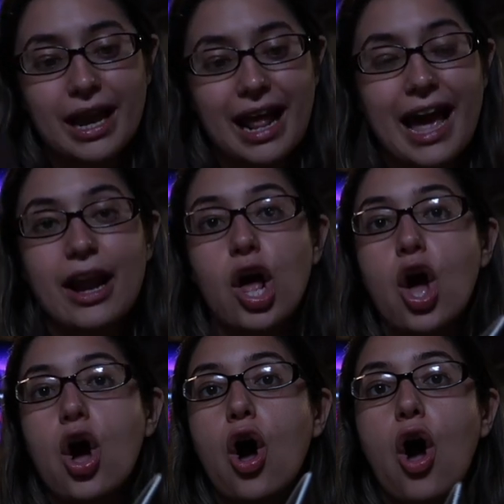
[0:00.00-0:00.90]
It had
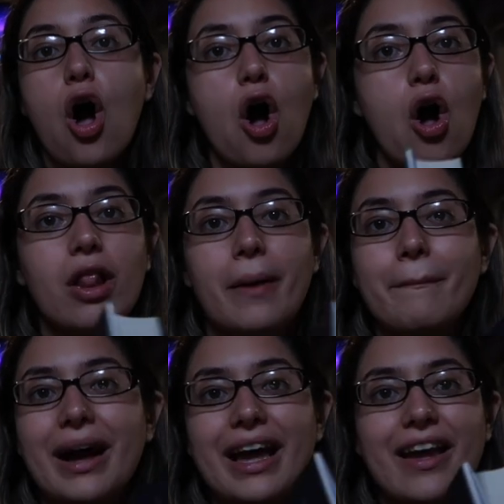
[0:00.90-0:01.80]
all
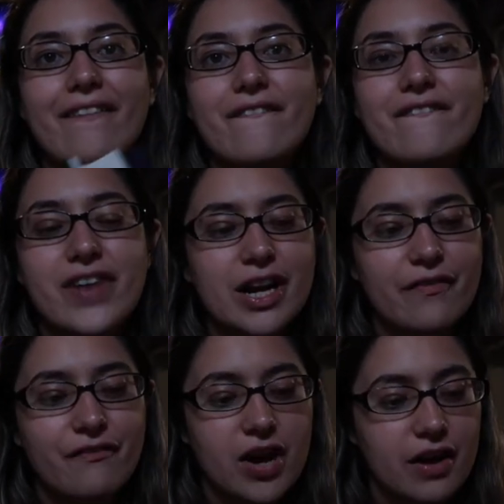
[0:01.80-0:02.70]
my
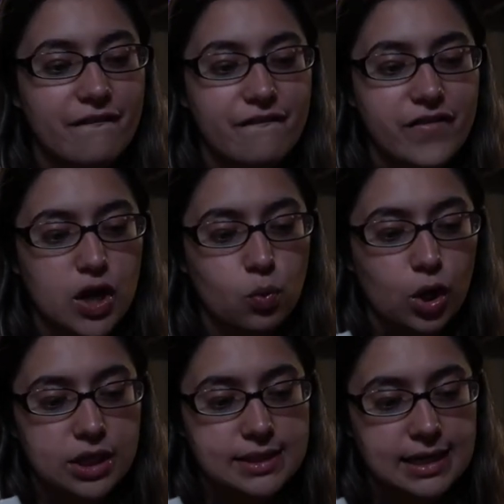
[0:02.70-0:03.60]
fun
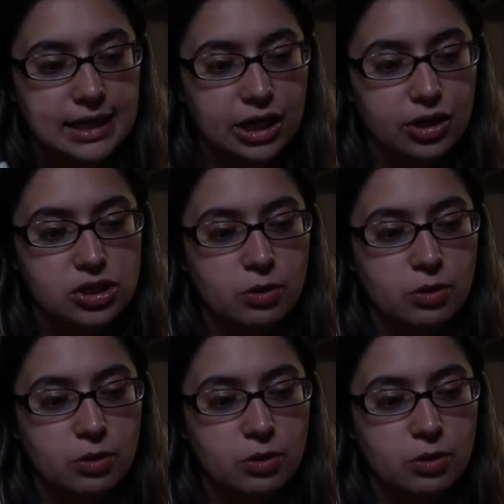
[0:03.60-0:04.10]
words in here.